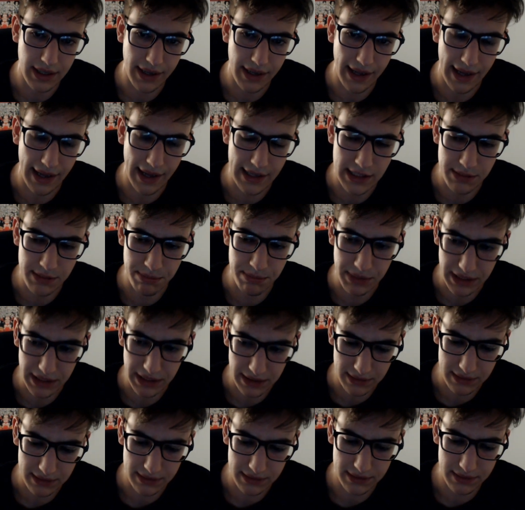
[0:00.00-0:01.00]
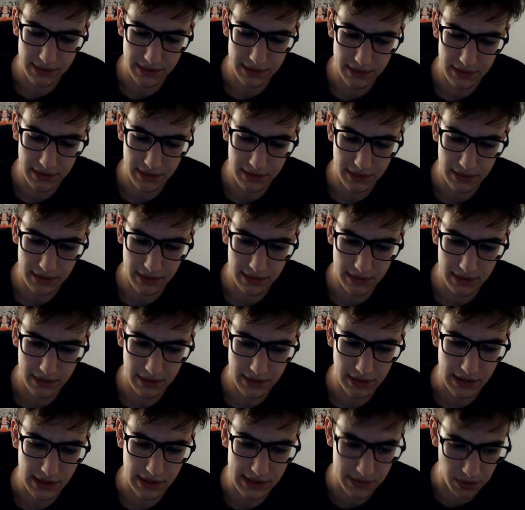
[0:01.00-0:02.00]
has been
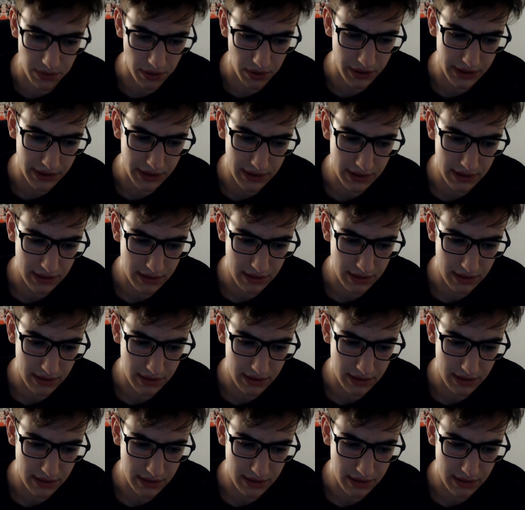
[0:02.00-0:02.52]
destroyed.